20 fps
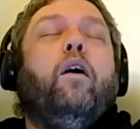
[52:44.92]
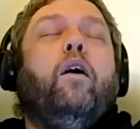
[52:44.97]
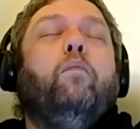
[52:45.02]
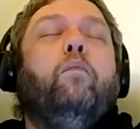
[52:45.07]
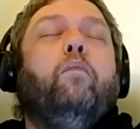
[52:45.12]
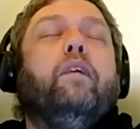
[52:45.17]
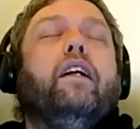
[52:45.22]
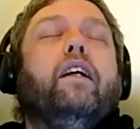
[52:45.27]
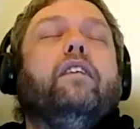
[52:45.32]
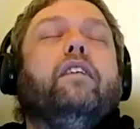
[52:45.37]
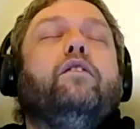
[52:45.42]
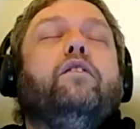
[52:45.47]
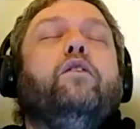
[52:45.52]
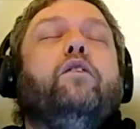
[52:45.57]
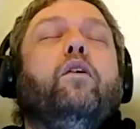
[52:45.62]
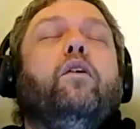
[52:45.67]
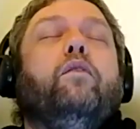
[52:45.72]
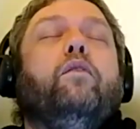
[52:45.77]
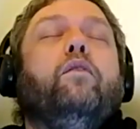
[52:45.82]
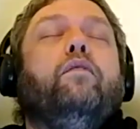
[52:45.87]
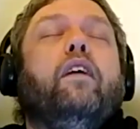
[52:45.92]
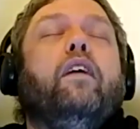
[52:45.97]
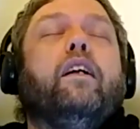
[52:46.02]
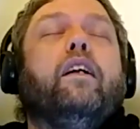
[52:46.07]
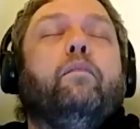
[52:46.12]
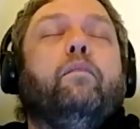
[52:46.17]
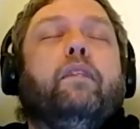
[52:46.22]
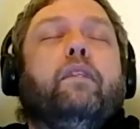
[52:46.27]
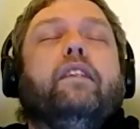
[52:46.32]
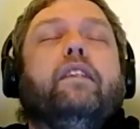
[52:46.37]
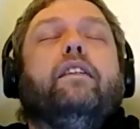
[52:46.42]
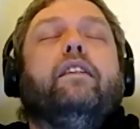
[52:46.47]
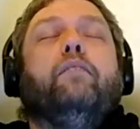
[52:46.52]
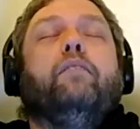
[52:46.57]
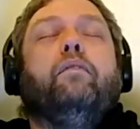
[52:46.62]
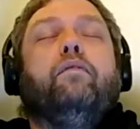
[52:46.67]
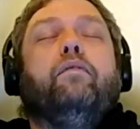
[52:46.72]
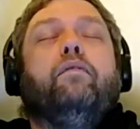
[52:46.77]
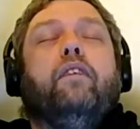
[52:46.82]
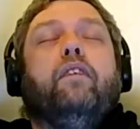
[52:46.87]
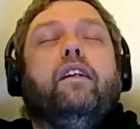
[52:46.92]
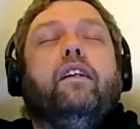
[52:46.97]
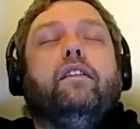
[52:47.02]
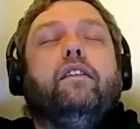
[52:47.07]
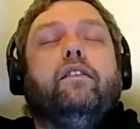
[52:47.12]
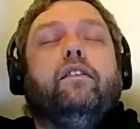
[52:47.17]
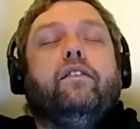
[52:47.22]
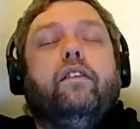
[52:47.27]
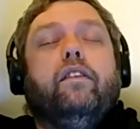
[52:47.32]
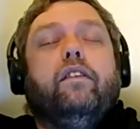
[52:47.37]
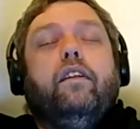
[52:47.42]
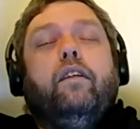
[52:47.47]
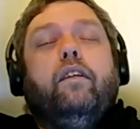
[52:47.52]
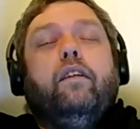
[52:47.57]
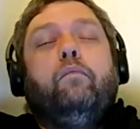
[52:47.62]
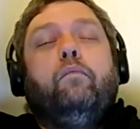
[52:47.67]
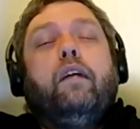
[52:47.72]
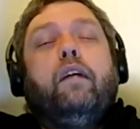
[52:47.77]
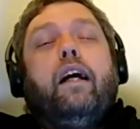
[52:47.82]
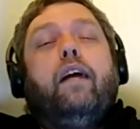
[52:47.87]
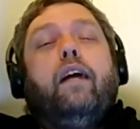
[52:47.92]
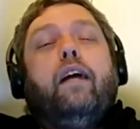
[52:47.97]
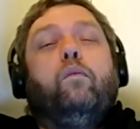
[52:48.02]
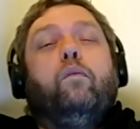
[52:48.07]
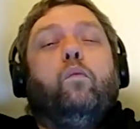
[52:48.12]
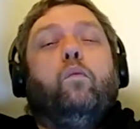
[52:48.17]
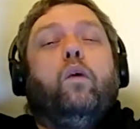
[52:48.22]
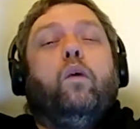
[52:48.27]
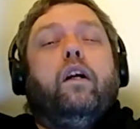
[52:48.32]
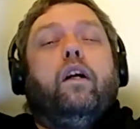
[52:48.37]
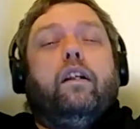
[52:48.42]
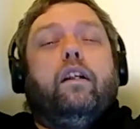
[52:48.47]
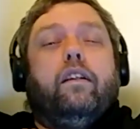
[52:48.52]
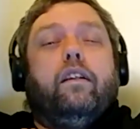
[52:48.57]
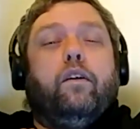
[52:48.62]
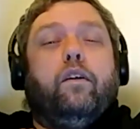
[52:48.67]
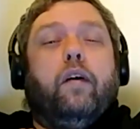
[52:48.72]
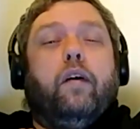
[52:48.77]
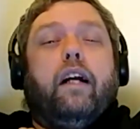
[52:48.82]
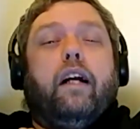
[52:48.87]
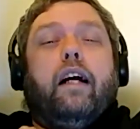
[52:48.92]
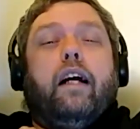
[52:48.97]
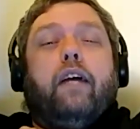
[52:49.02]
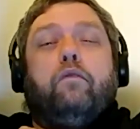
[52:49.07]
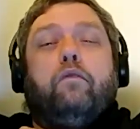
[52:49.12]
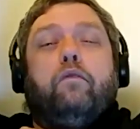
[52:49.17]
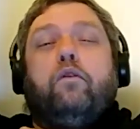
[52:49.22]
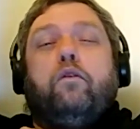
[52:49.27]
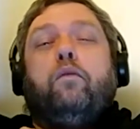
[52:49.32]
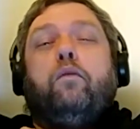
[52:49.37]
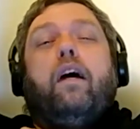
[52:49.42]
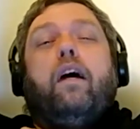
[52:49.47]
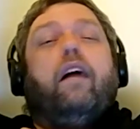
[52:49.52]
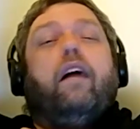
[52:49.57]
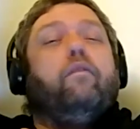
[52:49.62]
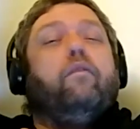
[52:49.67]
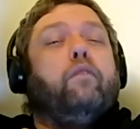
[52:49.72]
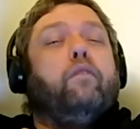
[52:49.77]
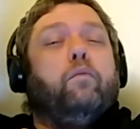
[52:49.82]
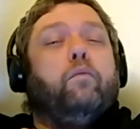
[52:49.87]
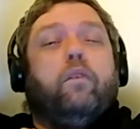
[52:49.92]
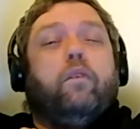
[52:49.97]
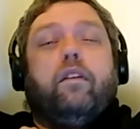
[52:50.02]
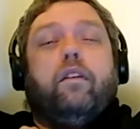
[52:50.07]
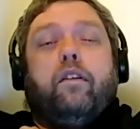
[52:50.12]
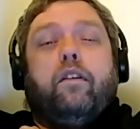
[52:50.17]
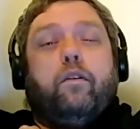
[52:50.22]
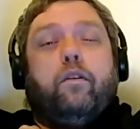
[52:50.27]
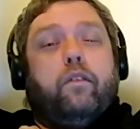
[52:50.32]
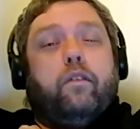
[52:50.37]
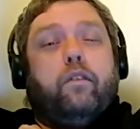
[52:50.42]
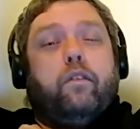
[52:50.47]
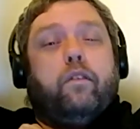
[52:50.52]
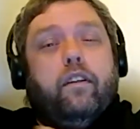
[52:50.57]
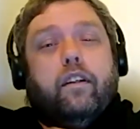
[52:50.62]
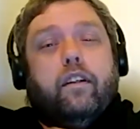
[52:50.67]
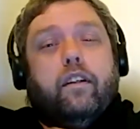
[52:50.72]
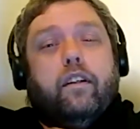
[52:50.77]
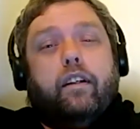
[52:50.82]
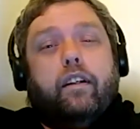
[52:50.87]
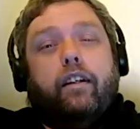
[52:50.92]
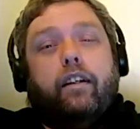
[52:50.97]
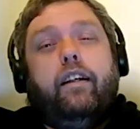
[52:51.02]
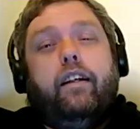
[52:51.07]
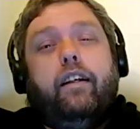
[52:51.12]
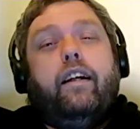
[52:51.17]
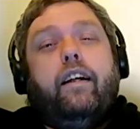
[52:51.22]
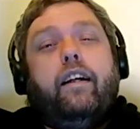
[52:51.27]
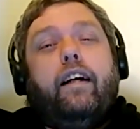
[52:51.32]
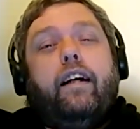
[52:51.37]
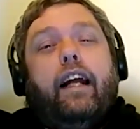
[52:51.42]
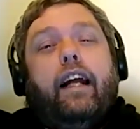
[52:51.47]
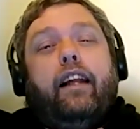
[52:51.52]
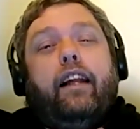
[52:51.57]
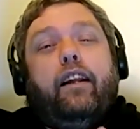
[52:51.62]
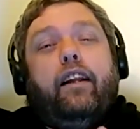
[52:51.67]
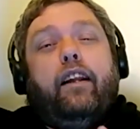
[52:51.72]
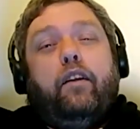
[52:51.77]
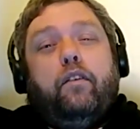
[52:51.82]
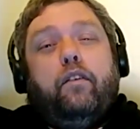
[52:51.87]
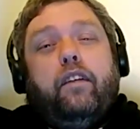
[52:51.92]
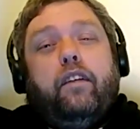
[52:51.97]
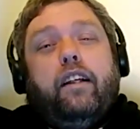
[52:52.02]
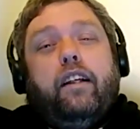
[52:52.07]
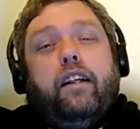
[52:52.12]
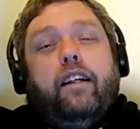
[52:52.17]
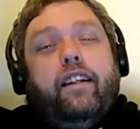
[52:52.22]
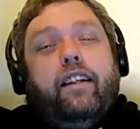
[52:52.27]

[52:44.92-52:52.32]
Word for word: would get so fucking pissed at my friends, but I had one who had to outdo everyone, dude. Uh, and literally,